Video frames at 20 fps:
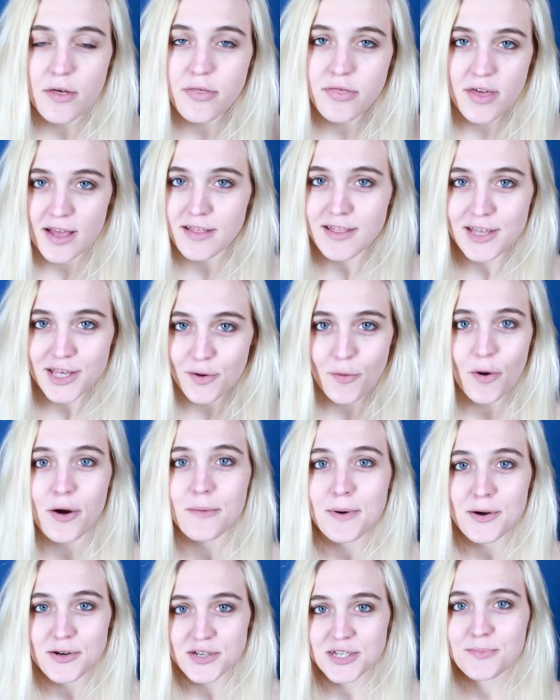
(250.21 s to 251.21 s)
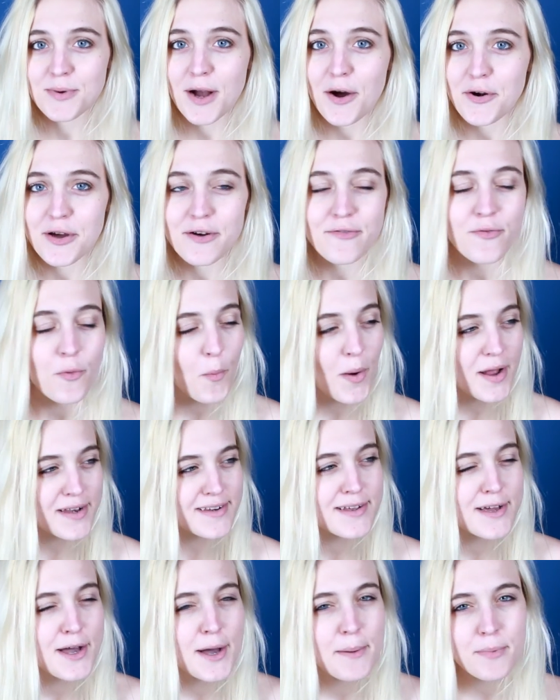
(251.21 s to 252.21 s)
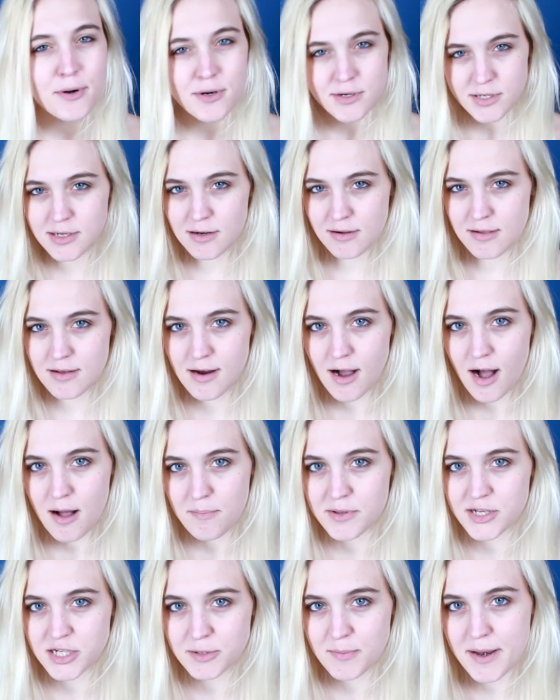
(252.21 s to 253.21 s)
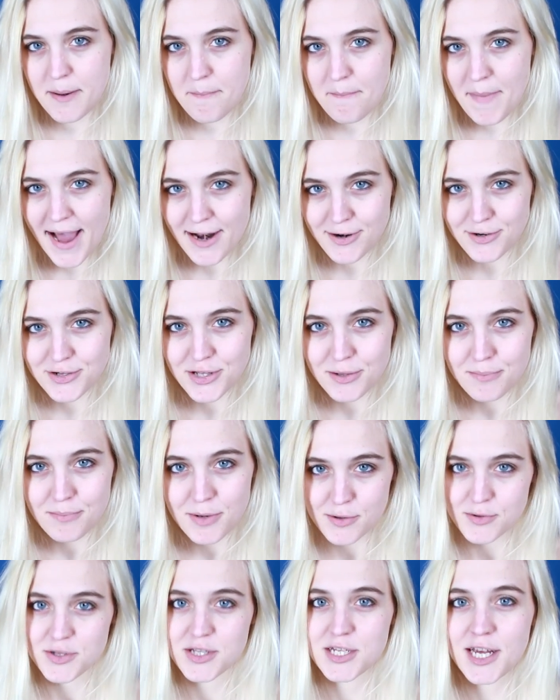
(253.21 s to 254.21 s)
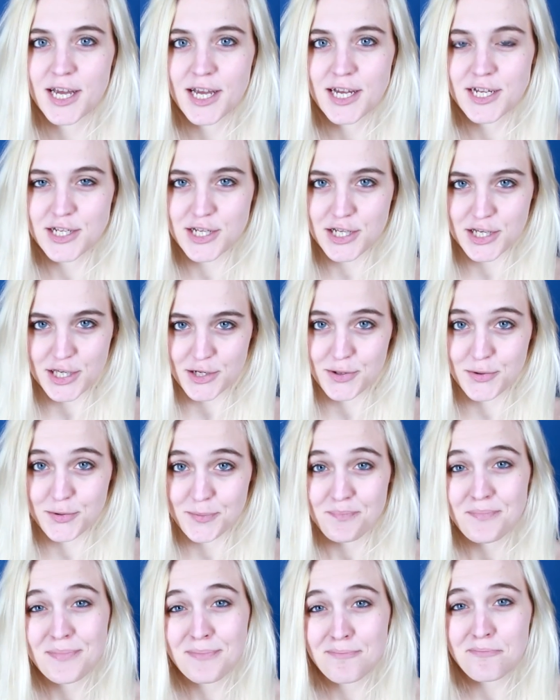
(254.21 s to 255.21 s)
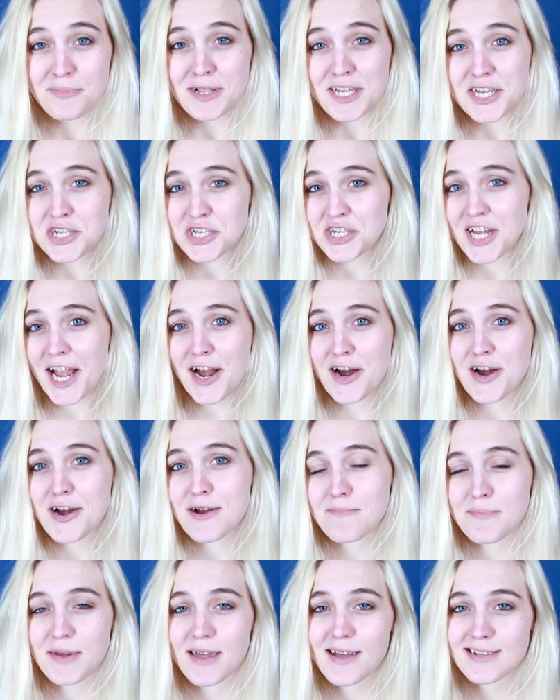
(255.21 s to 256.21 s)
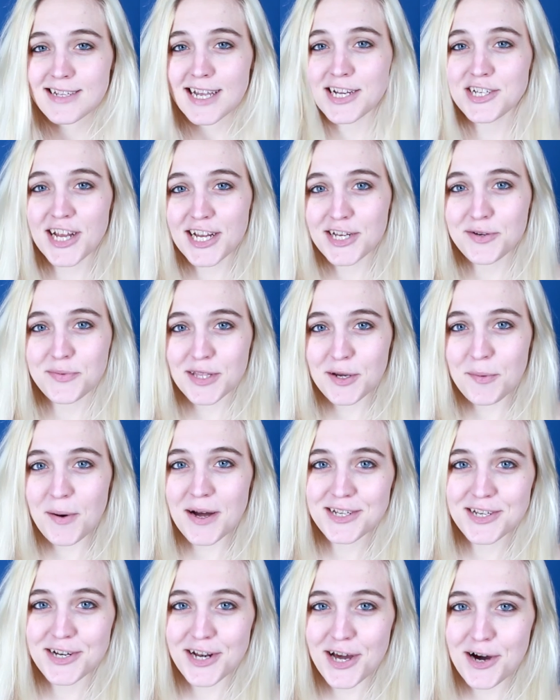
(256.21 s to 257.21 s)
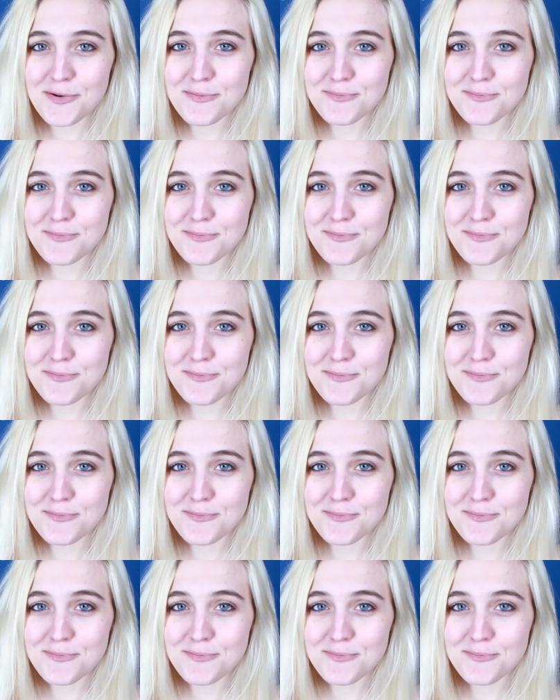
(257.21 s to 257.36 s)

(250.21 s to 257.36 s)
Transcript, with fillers: the thing that you are most proud of. What personal accomplishment matters the most to you? please share because I genuinely want to know.